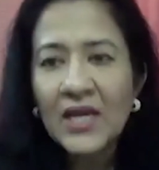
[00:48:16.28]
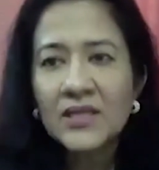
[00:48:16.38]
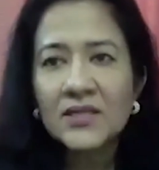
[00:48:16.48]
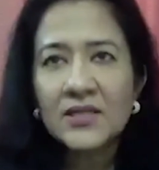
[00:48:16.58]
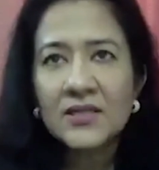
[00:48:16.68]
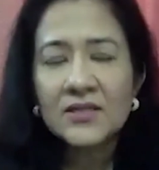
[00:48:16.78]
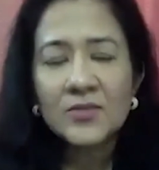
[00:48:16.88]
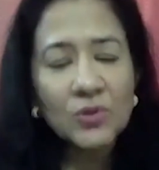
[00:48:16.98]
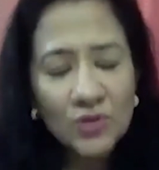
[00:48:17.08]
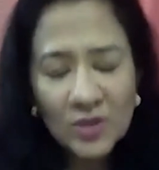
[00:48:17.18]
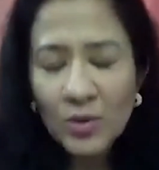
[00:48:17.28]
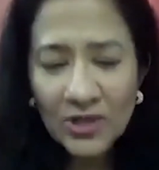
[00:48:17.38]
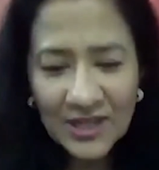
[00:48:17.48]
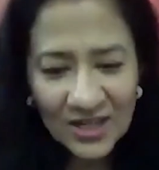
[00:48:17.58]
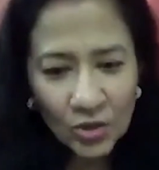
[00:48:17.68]
The beauty
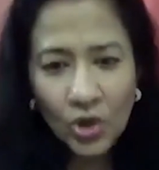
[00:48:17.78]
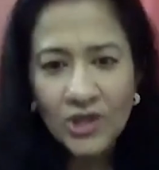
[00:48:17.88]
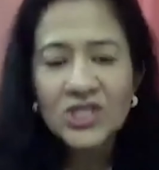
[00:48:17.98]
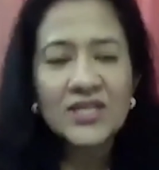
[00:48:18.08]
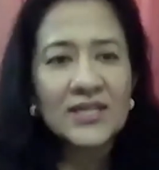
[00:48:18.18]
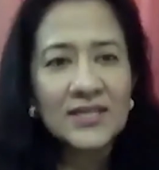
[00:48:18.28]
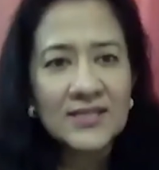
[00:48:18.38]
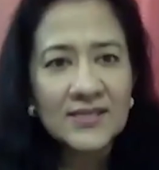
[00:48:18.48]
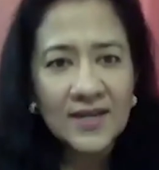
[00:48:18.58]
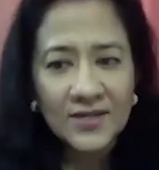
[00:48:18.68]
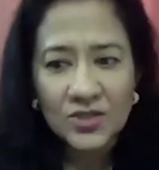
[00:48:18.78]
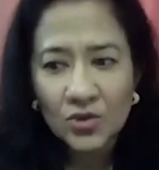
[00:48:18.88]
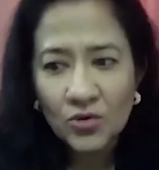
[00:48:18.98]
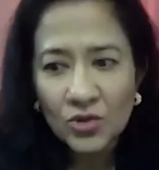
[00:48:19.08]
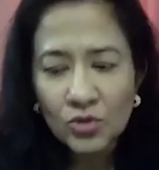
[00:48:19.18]
about technology is that
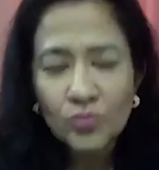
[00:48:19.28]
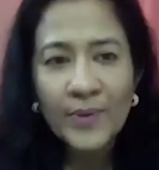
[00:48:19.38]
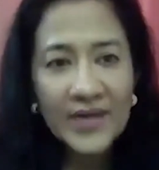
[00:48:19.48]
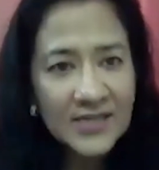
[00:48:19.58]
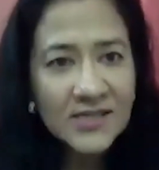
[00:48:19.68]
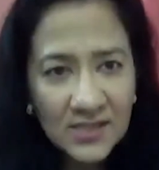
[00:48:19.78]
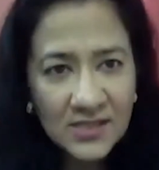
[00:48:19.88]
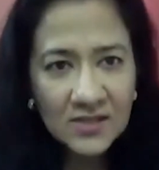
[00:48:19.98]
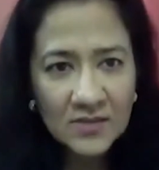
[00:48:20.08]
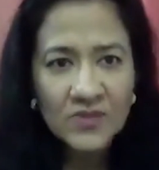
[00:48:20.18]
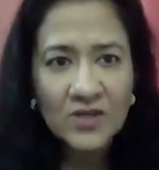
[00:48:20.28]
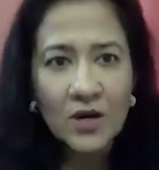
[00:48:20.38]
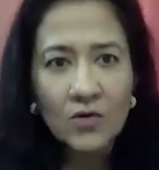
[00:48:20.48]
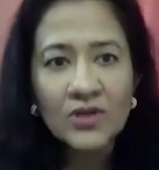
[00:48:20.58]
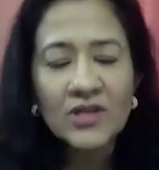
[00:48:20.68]
you build systems
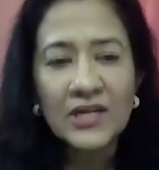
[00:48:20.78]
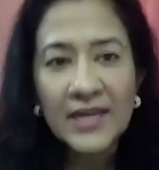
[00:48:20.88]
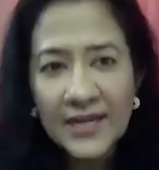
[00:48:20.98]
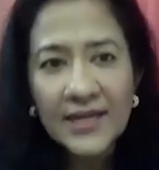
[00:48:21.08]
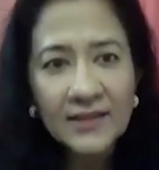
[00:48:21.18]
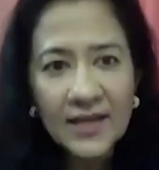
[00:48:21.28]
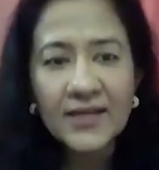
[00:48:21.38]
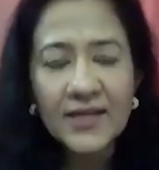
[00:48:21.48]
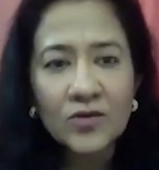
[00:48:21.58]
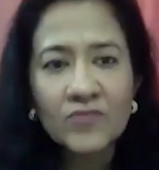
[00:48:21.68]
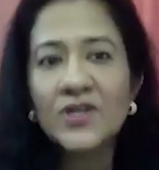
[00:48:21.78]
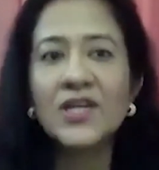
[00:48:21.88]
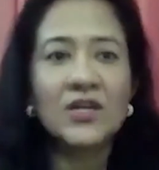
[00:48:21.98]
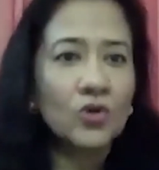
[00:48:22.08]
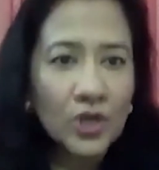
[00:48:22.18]
around creating that kind of a
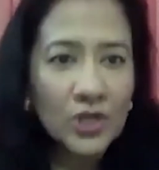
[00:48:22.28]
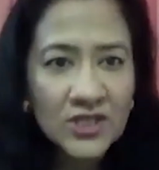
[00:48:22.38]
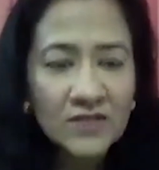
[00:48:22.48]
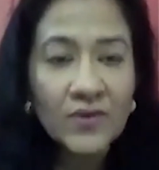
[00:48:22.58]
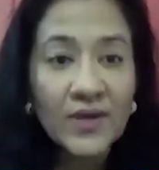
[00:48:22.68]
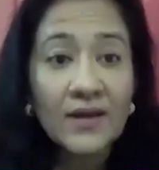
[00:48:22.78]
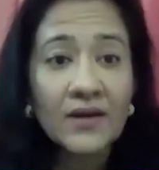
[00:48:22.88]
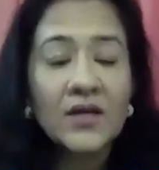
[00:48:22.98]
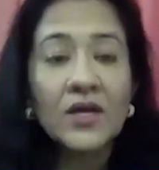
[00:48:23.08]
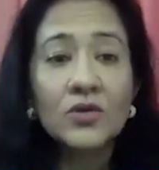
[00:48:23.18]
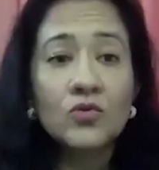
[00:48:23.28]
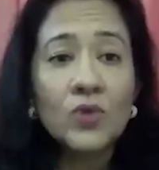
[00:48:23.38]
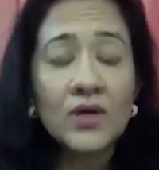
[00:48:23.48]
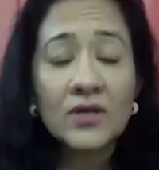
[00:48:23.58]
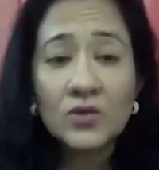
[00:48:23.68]
technology where you
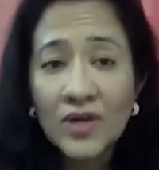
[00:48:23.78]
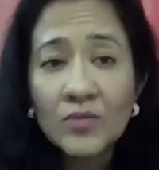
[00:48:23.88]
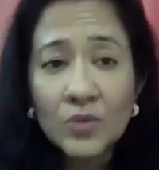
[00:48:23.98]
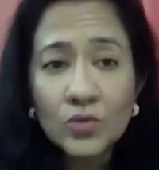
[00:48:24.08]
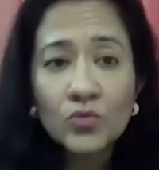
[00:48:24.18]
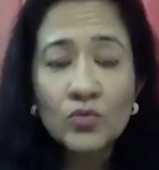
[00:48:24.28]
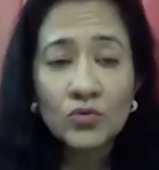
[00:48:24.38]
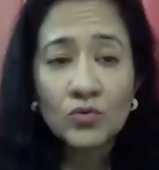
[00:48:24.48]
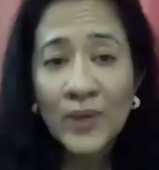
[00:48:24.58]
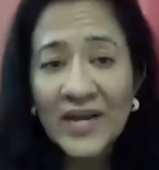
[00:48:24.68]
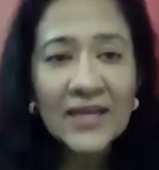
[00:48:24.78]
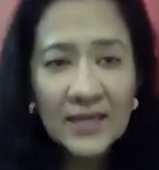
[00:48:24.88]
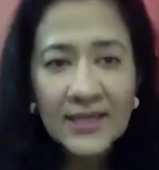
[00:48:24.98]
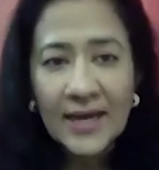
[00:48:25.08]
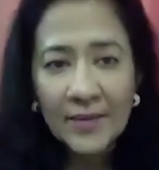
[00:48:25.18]
are able to quickly
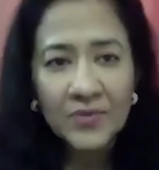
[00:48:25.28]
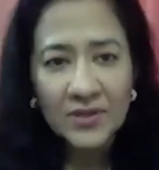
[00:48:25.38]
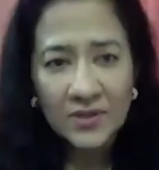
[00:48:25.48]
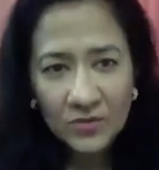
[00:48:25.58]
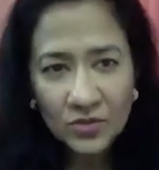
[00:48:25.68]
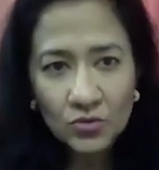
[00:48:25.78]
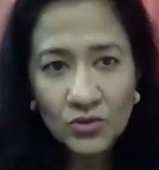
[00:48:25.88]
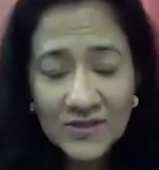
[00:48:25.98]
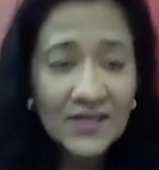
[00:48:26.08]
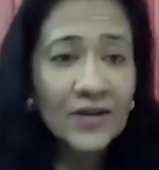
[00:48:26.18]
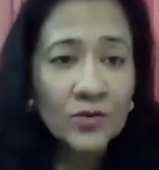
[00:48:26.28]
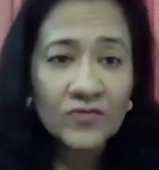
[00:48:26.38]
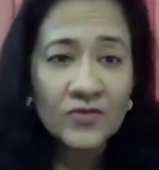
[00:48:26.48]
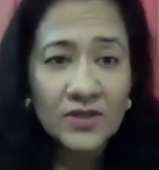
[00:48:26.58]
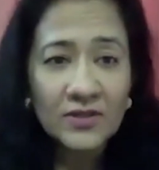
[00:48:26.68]
adapt to this kind of
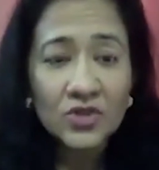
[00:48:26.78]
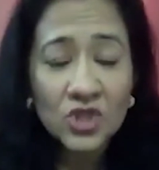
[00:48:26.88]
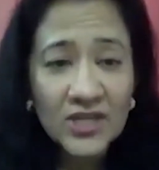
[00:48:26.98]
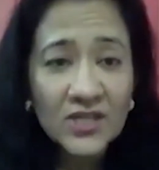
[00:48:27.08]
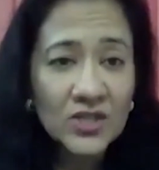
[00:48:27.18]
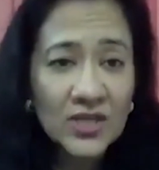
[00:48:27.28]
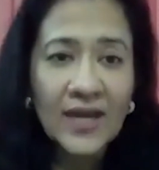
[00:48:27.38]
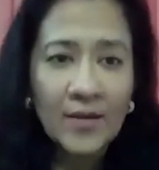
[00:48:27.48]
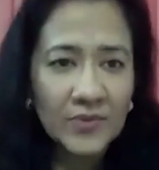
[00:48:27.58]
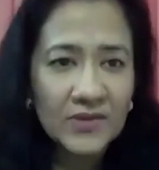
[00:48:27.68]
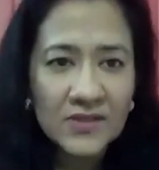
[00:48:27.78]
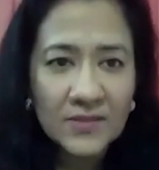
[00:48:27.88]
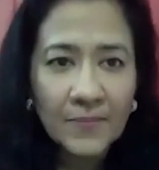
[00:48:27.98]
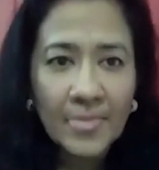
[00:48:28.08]
a change that happens.